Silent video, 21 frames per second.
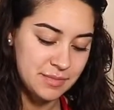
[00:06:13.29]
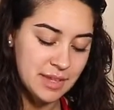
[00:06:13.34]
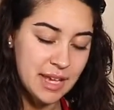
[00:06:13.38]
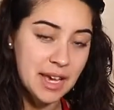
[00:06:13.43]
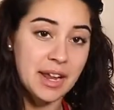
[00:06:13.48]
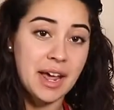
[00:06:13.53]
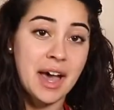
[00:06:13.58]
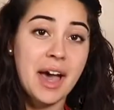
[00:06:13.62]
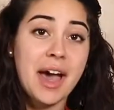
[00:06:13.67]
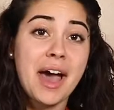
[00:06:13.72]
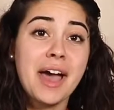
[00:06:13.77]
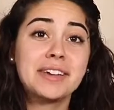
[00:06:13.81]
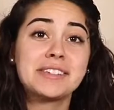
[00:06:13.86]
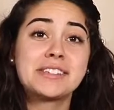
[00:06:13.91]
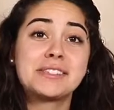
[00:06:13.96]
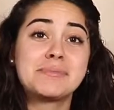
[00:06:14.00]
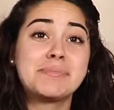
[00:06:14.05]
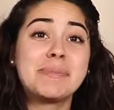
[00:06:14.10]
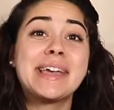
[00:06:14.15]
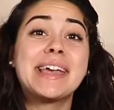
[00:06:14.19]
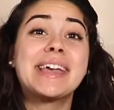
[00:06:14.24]
At high
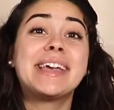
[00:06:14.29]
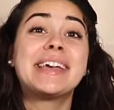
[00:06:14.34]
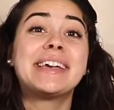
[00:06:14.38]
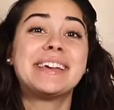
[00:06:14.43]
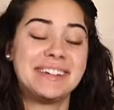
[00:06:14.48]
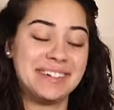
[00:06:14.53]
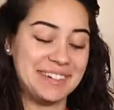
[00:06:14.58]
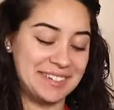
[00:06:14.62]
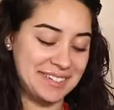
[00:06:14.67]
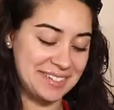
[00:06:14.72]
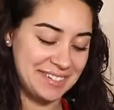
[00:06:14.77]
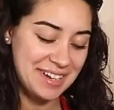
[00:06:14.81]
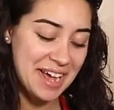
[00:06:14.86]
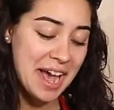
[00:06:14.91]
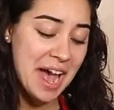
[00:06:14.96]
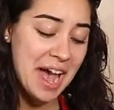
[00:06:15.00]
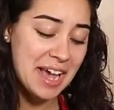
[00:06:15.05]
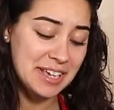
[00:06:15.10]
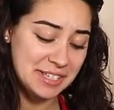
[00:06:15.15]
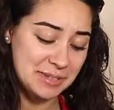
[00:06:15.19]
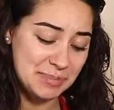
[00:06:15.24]
speed!
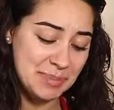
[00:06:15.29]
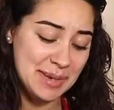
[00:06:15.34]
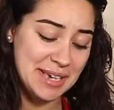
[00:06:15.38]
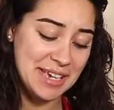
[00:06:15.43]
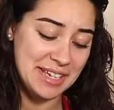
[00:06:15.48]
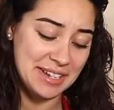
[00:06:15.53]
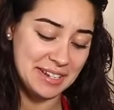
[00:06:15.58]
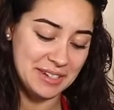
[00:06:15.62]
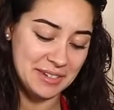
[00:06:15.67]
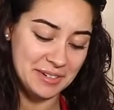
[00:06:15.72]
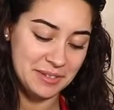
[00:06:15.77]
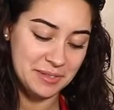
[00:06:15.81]
High speed!